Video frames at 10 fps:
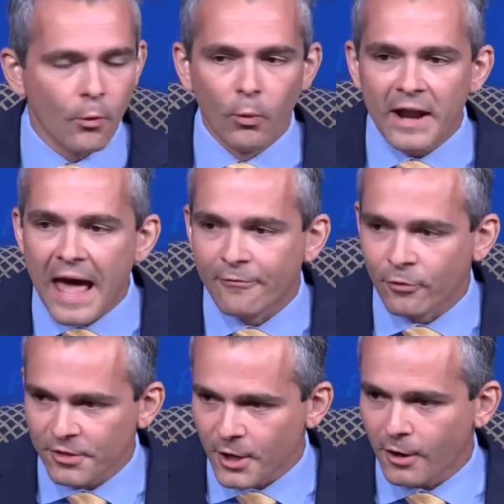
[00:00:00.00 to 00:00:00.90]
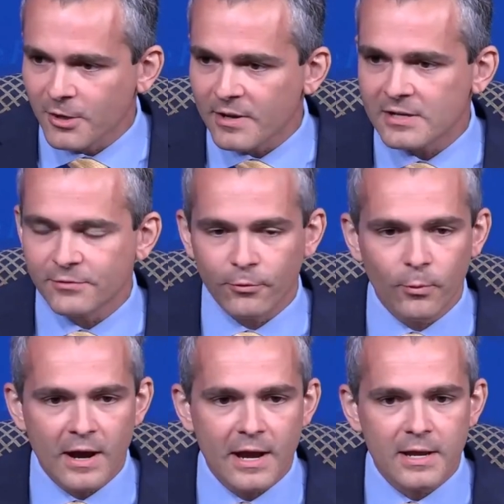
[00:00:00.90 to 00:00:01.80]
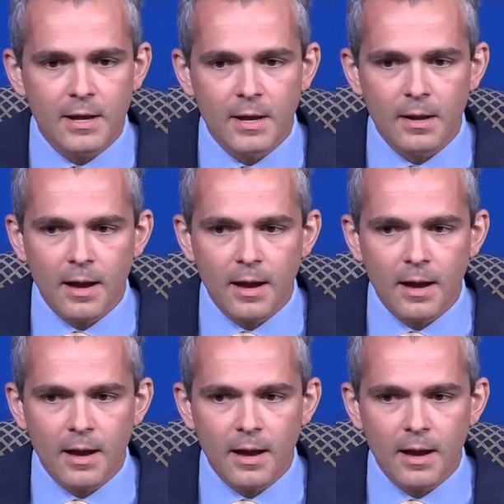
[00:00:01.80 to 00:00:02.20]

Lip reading: Whatever the argument is for why